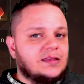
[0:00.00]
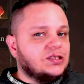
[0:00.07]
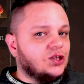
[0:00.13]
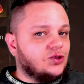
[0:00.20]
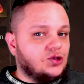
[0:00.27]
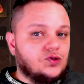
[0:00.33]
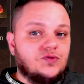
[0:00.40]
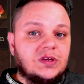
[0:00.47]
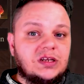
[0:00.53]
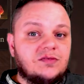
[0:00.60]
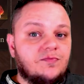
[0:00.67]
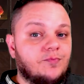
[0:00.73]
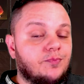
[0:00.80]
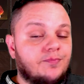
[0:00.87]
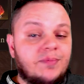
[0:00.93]
So you
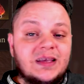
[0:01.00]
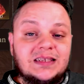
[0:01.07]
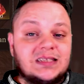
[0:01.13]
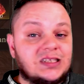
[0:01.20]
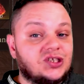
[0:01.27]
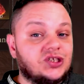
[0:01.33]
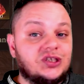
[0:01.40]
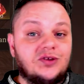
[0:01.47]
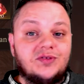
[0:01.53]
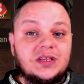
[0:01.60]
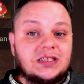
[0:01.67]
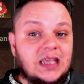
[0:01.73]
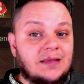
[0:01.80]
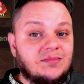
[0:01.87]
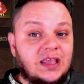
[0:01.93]
can essentially do the
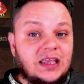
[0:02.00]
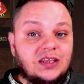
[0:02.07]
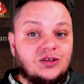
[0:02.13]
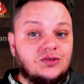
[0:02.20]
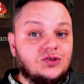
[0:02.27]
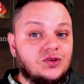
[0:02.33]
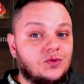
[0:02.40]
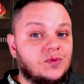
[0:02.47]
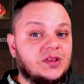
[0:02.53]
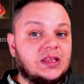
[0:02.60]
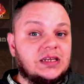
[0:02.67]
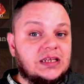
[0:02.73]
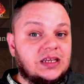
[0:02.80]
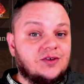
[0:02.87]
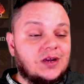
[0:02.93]
same thing you do with the
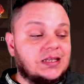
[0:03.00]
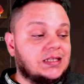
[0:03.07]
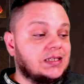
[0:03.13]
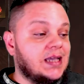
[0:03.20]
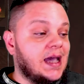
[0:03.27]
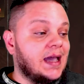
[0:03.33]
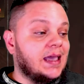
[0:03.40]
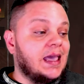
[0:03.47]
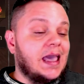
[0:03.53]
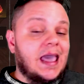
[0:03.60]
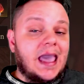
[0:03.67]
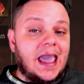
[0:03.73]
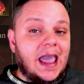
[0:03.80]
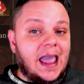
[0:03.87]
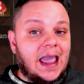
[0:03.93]
decreased attack
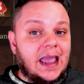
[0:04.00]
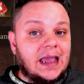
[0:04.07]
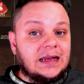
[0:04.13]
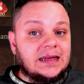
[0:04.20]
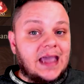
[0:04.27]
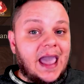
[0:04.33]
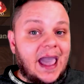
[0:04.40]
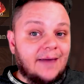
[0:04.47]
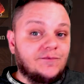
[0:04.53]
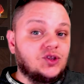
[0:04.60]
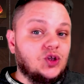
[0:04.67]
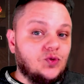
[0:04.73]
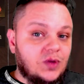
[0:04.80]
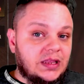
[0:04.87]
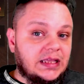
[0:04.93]
and have
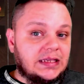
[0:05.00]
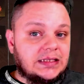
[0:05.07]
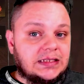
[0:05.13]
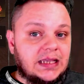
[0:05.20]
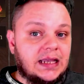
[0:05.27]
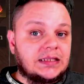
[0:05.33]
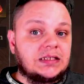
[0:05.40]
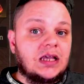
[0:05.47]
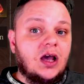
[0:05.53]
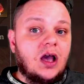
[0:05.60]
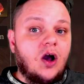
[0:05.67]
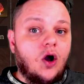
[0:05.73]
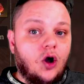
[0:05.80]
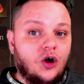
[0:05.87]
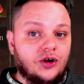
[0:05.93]
2 of these sets
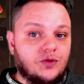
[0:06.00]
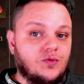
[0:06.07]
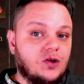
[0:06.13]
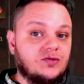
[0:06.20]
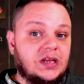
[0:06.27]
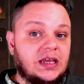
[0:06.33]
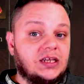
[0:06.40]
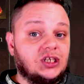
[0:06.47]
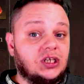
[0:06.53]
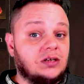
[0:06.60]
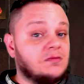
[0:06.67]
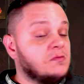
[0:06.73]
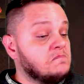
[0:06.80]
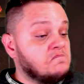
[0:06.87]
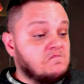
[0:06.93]
on a rotation.
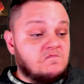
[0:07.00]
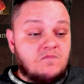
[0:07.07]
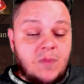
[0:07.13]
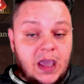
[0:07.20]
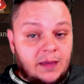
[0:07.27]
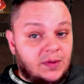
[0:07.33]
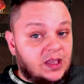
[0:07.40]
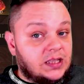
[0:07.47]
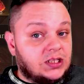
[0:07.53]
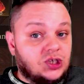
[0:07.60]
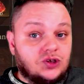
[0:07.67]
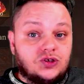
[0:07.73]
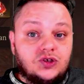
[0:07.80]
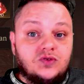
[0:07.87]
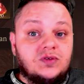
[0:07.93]
Maybe it's your
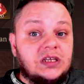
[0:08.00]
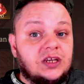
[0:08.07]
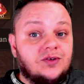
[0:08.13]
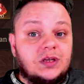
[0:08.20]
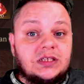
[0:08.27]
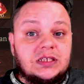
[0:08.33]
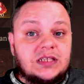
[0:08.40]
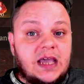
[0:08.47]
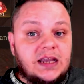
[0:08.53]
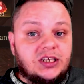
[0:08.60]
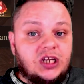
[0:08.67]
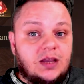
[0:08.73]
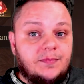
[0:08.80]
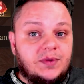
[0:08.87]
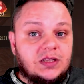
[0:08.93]
2 decreased attack
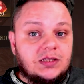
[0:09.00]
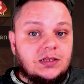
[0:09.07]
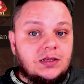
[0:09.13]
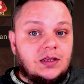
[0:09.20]
champions.